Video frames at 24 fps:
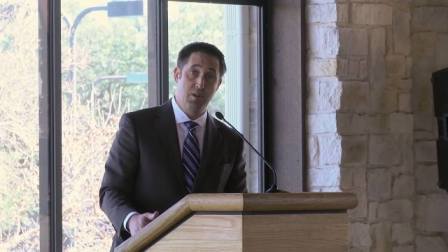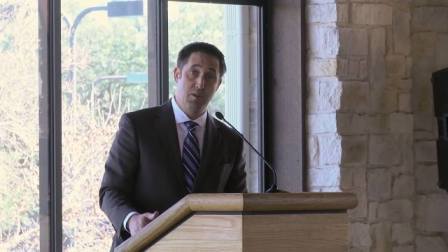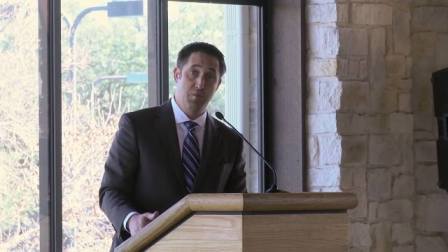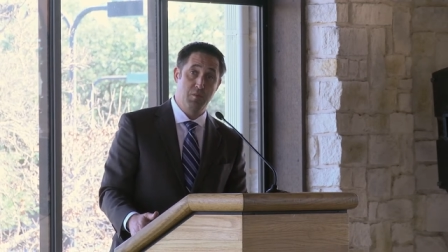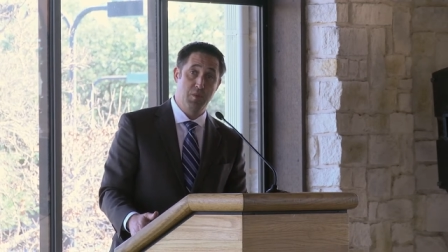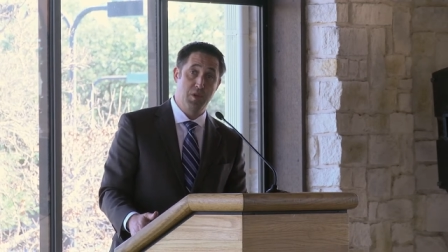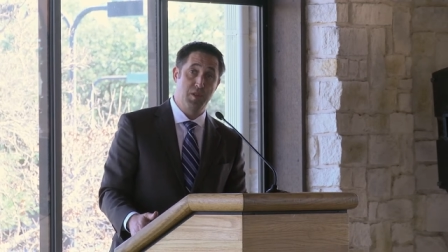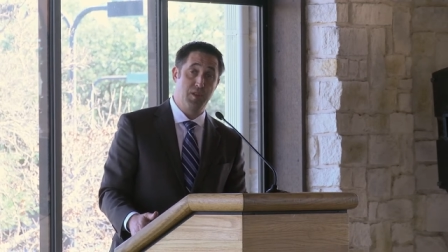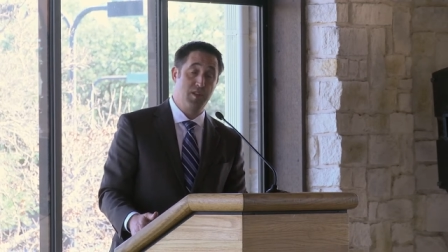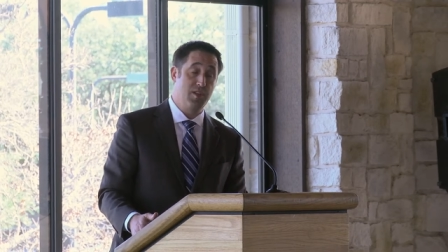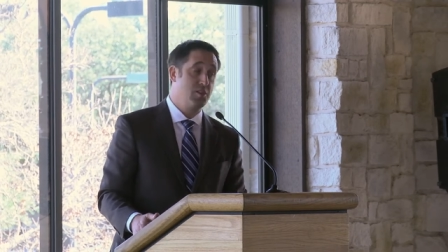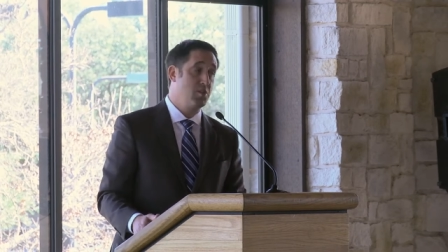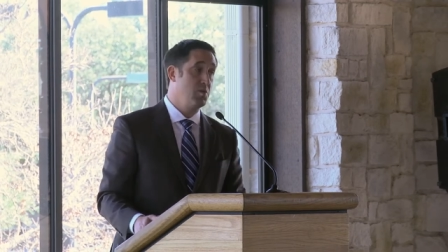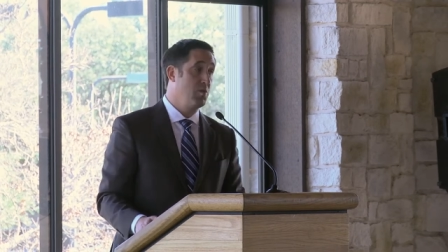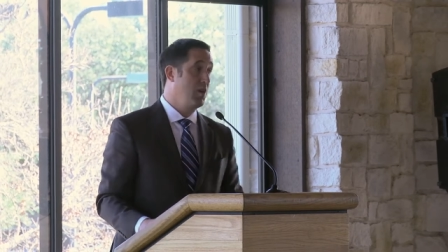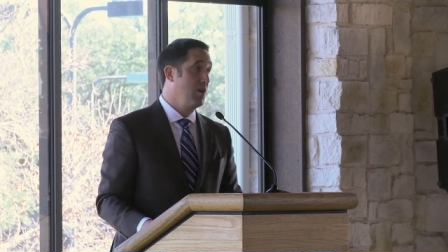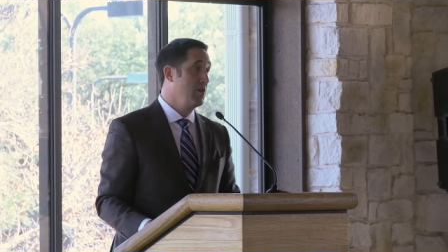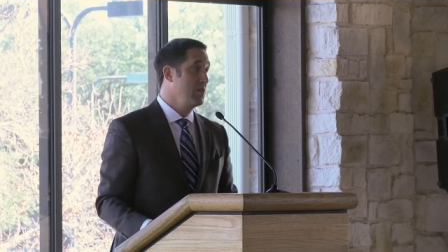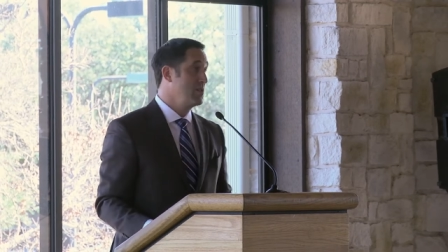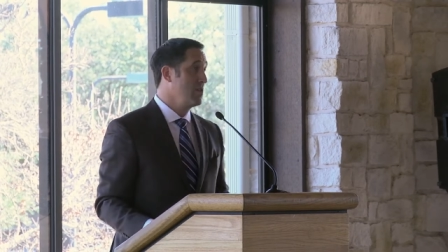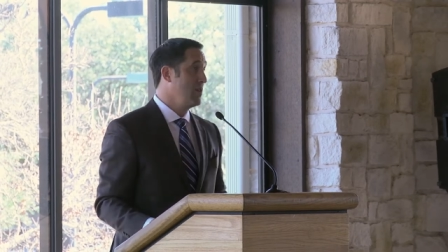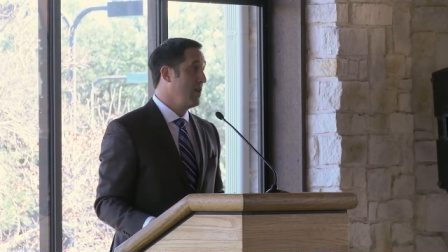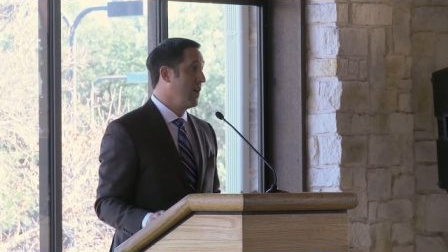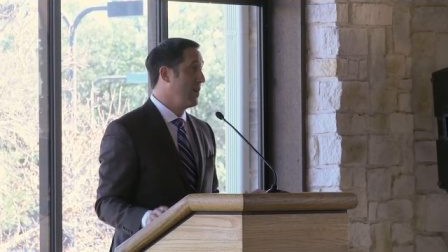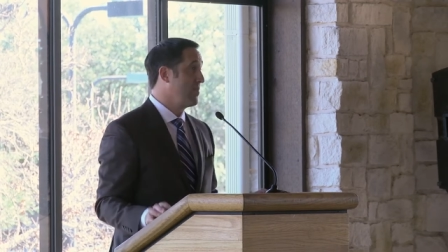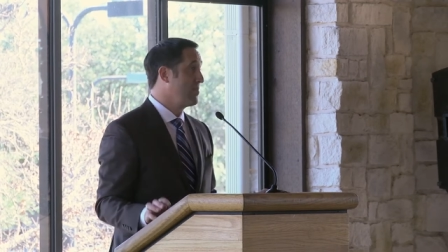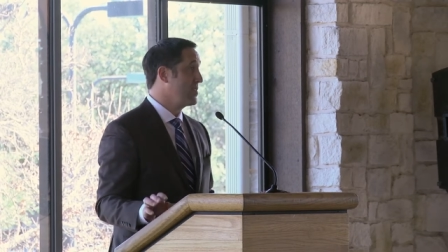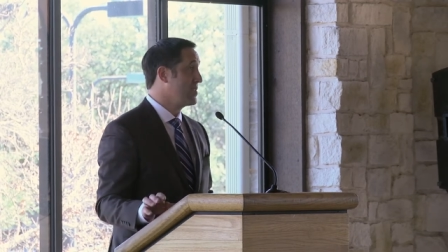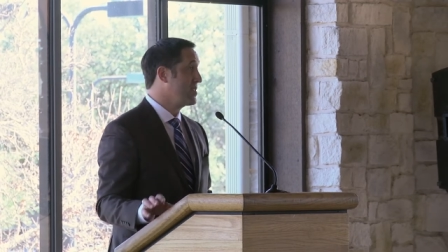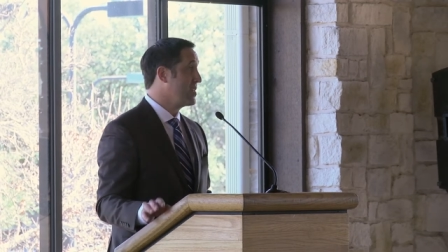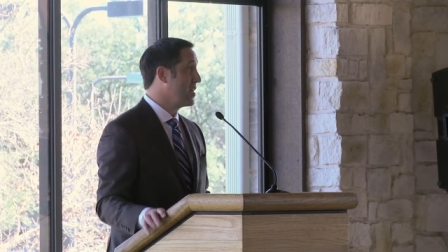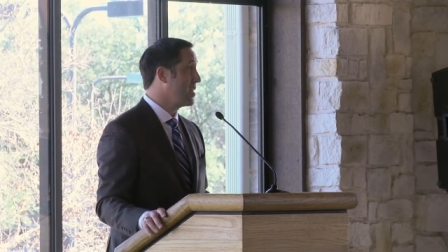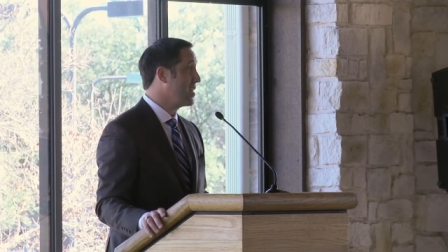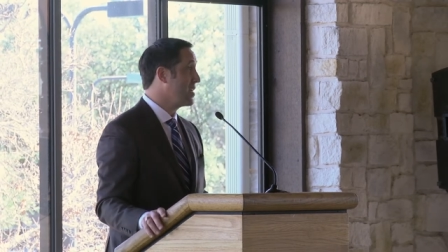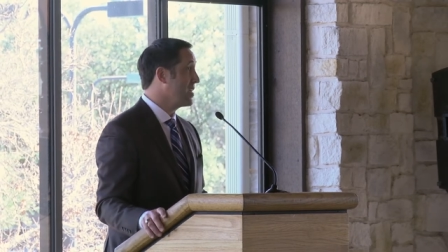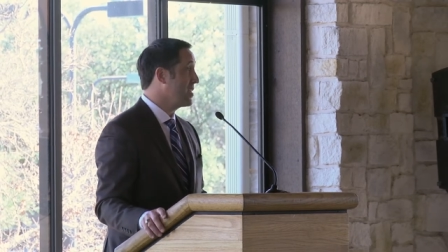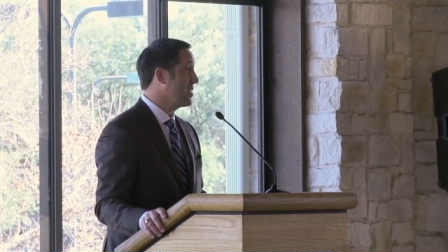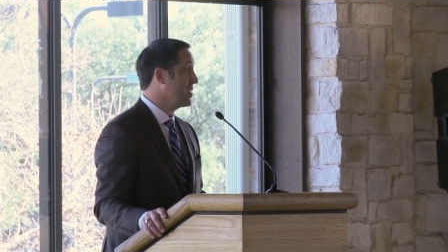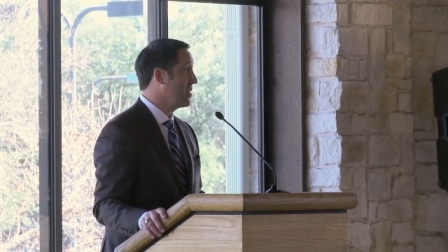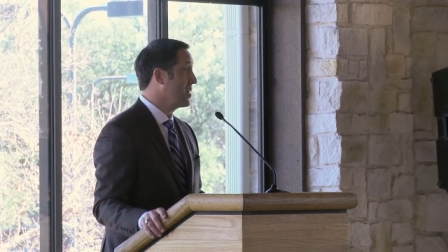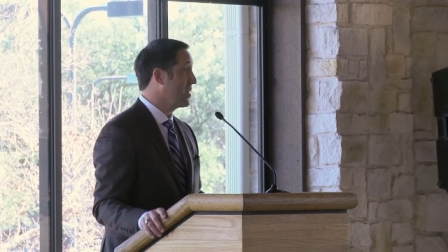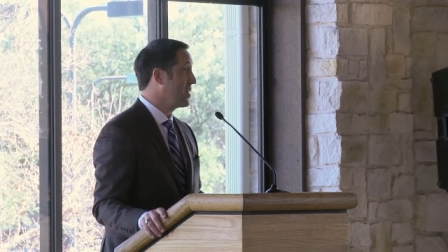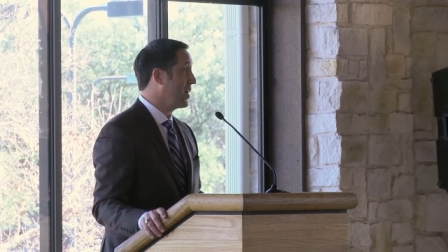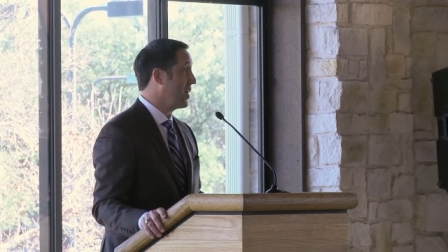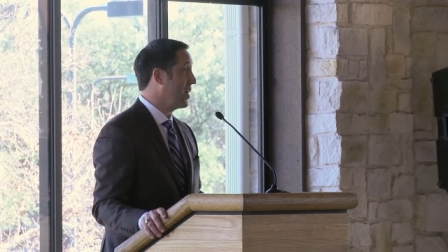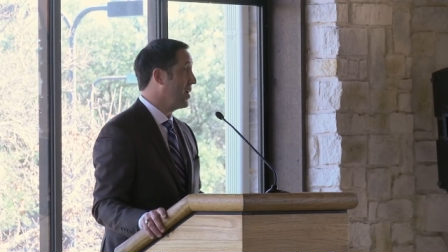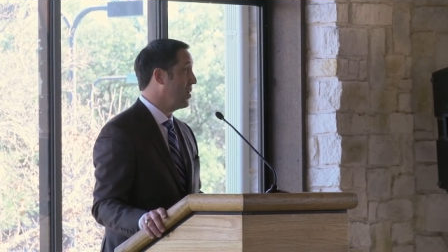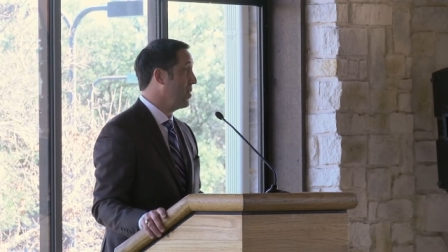but then you also have to take into
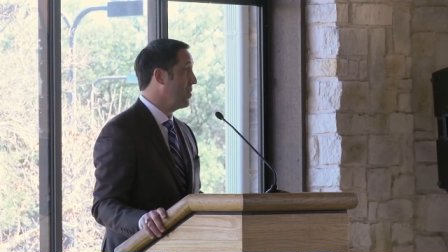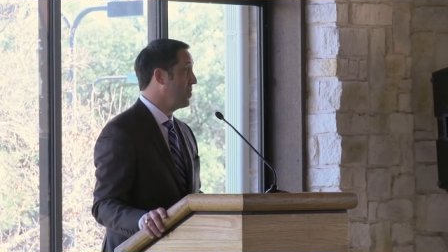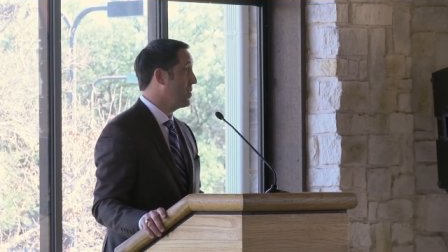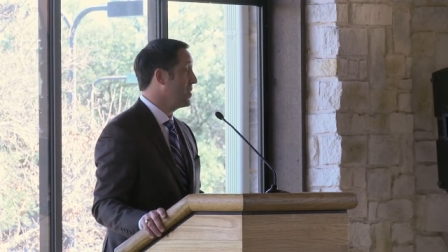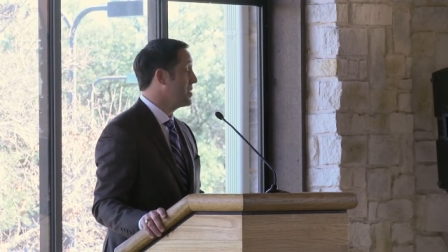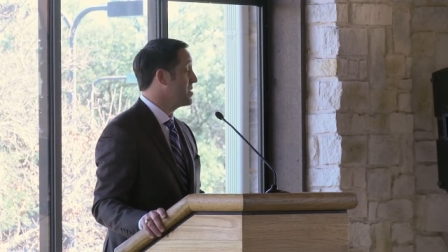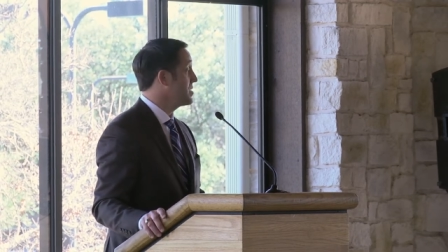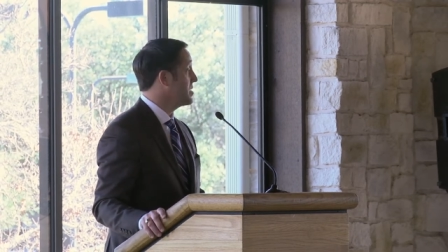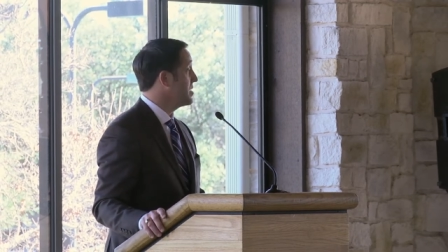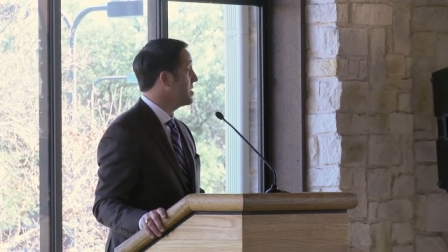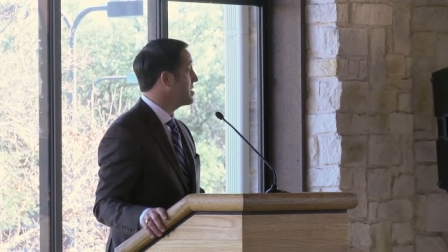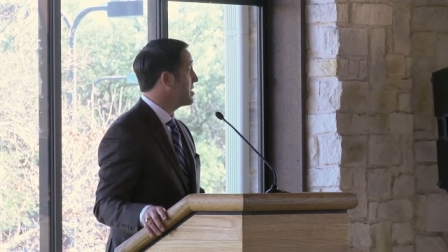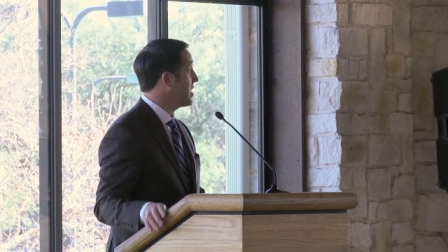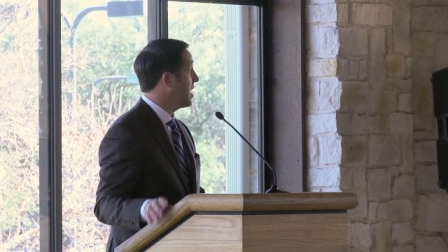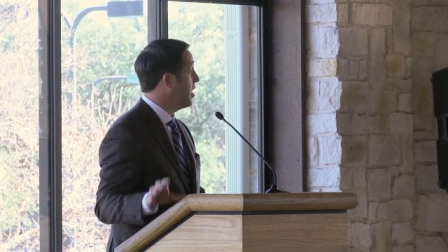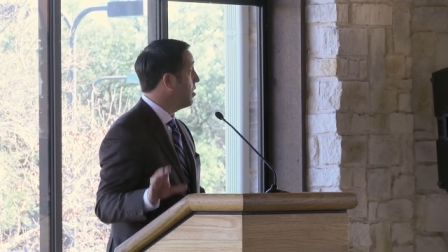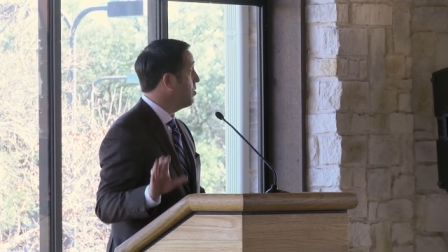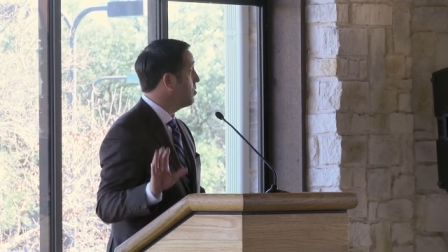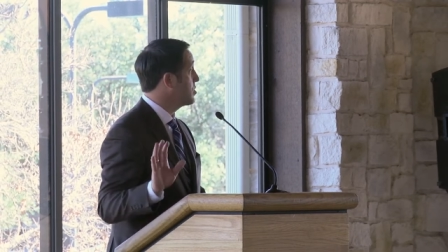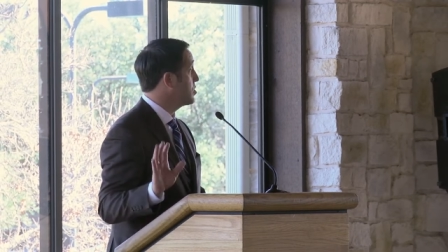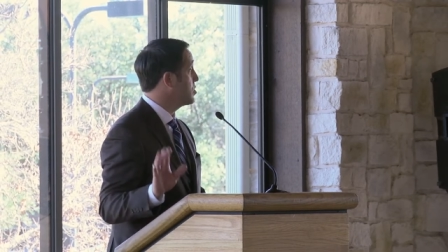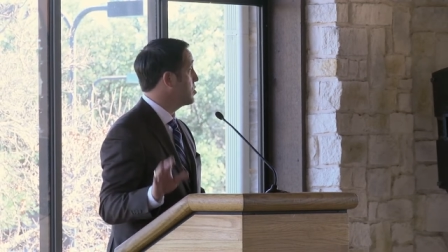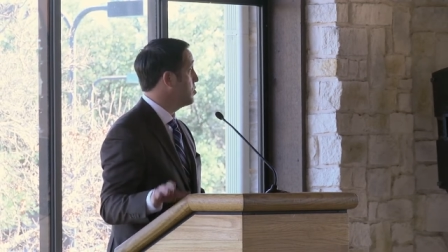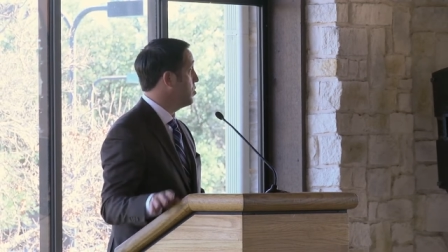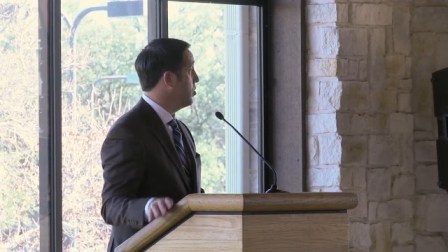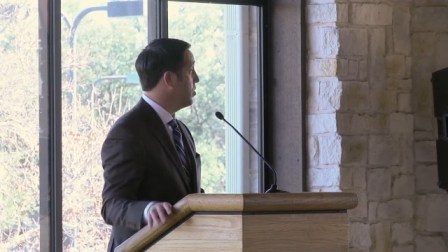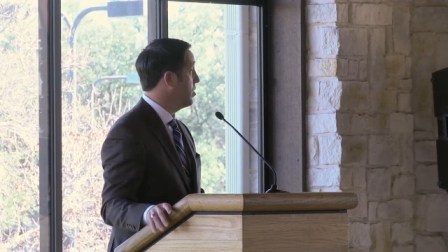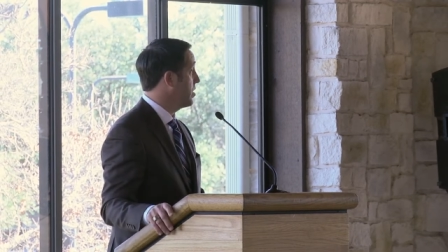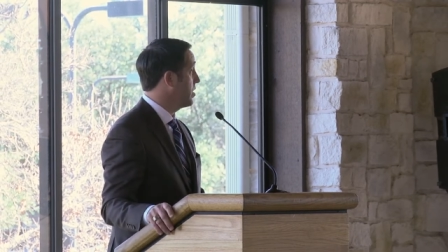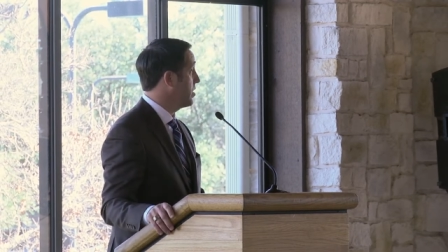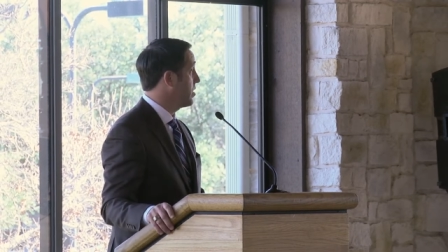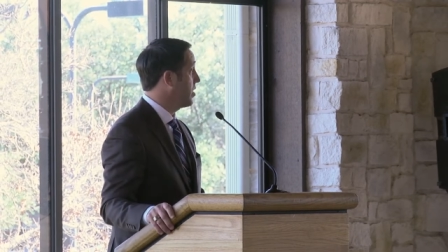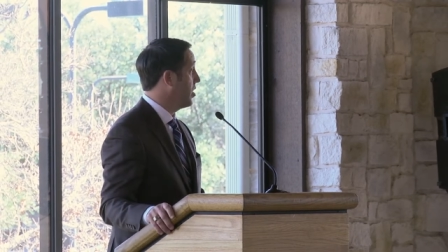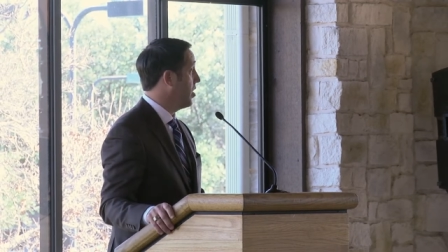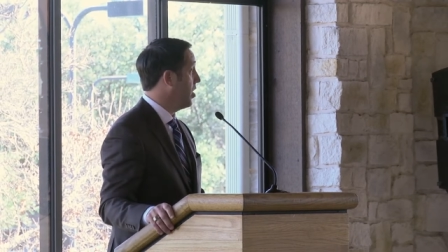account that since I was sworn into